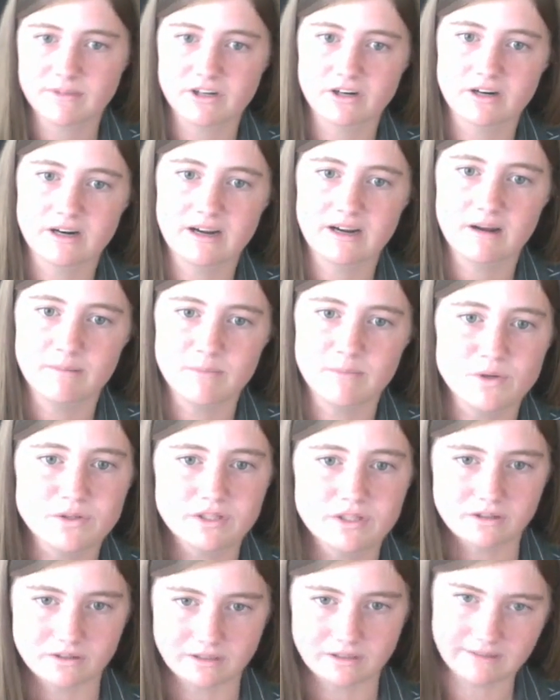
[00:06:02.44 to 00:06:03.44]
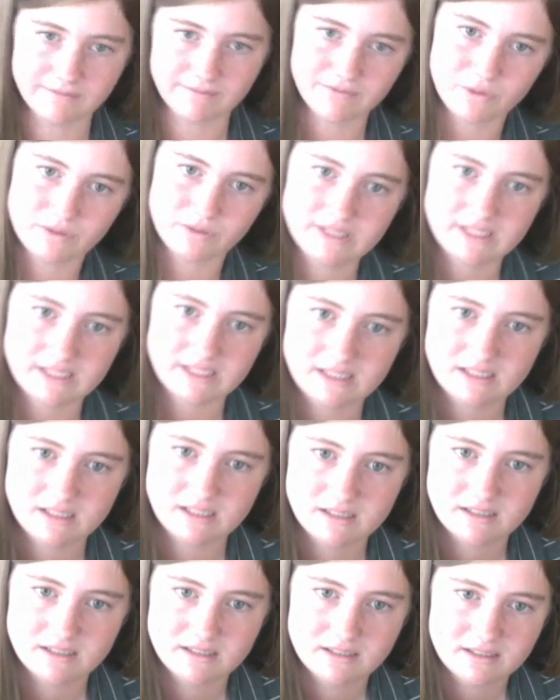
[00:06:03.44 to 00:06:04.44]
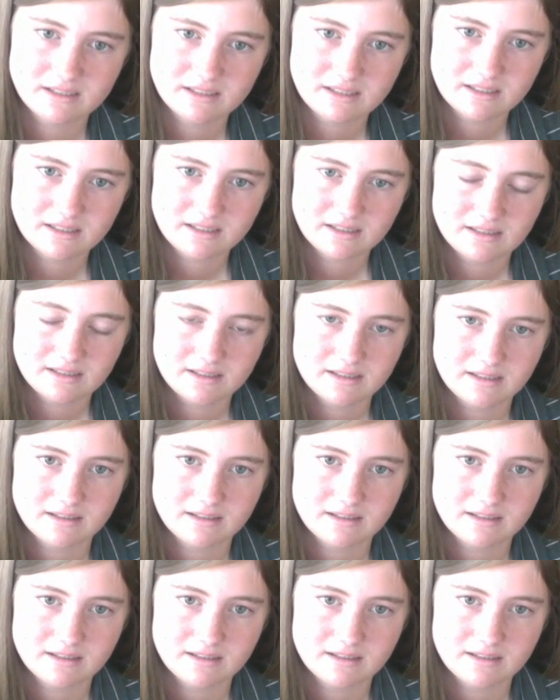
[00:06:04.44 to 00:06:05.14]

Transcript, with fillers: your musical influences? Yeah, I